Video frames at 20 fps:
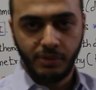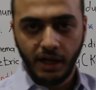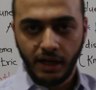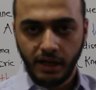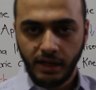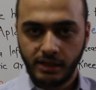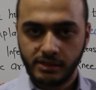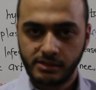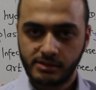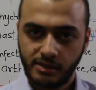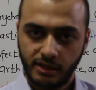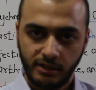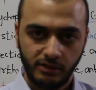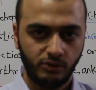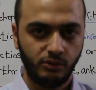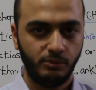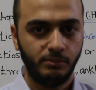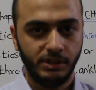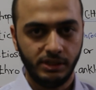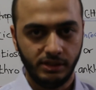
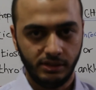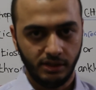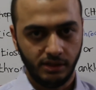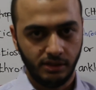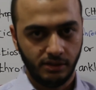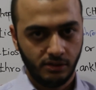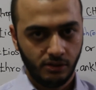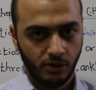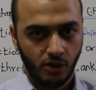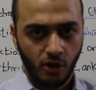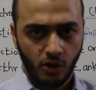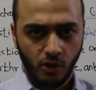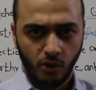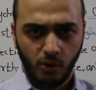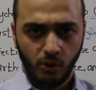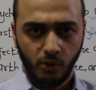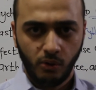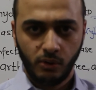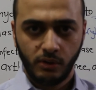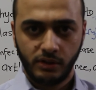pancytopenia.
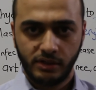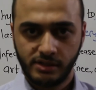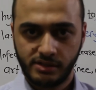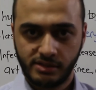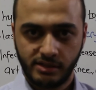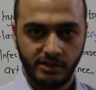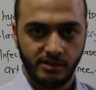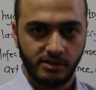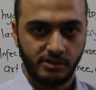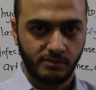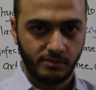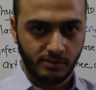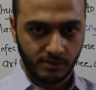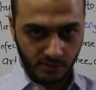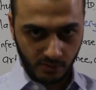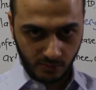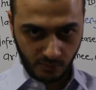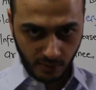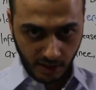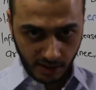All the cells,
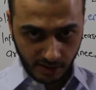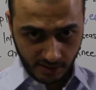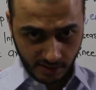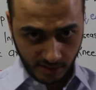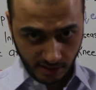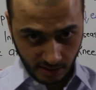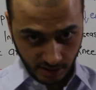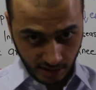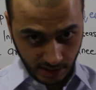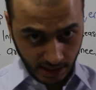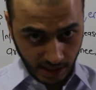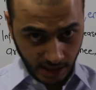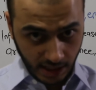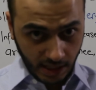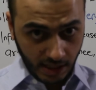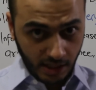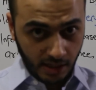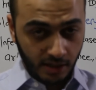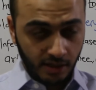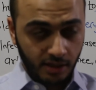white cell,
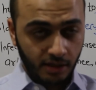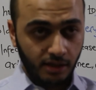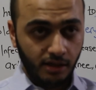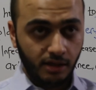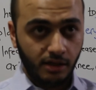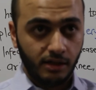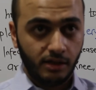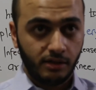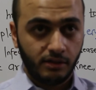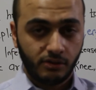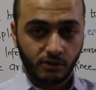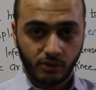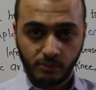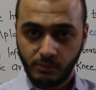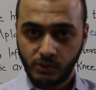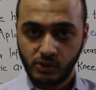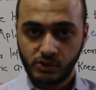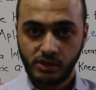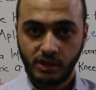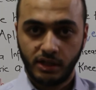
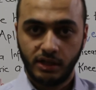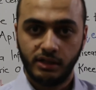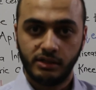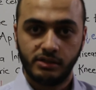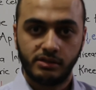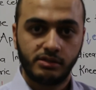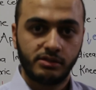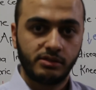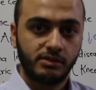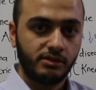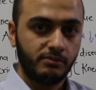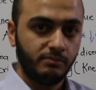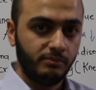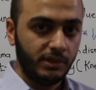thrombocytes,